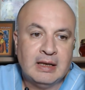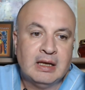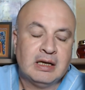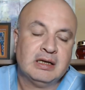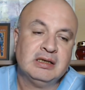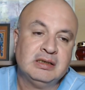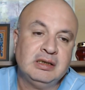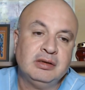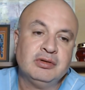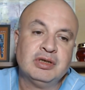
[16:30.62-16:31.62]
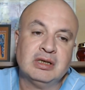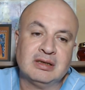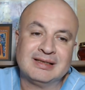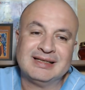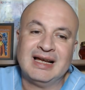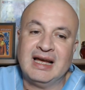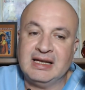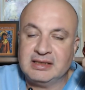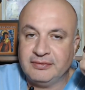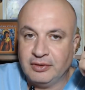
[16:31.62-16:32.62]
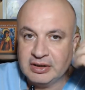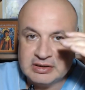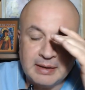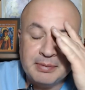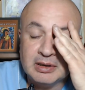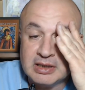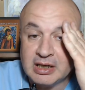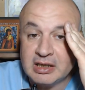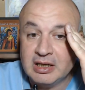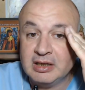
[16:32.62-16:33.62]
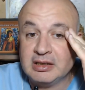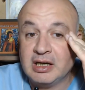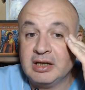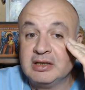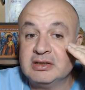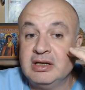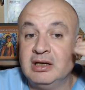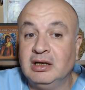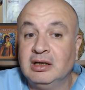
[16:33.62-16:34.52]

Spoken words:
Constitutional signs, for example, cachexia,